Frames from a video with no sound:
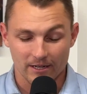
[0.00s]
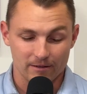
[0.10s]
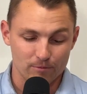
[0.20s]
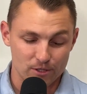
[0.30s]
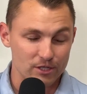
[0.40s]

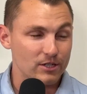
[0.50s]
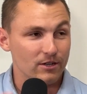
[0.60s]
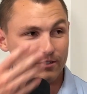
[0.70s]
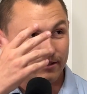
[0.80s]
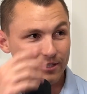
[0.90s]
Which is good.
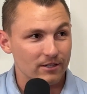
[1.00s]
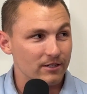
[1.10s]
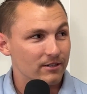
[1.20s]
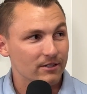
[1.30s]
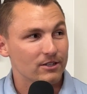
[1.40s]
It's
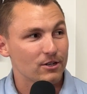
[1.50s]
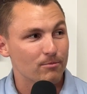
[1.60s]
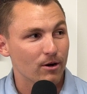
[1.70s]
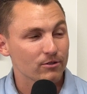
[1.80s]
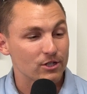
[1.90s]
good to see you
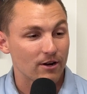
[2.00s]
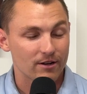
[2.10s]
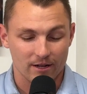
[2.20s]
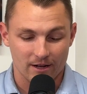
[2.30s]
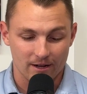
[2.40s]
both. Jared,
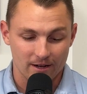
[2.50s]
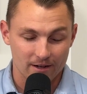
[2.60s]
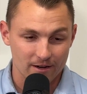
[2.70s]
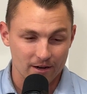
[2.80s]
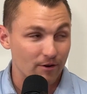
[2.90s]

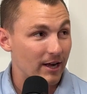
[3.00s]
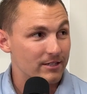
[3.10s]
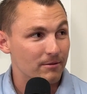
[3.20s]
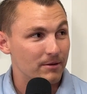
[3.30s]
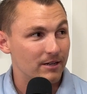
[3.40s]
congrats
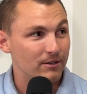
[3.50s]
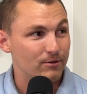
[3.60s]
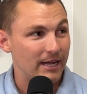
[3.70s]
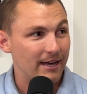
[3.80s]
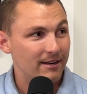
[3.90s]
on being a new
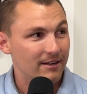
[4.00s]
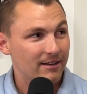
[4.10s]
dad.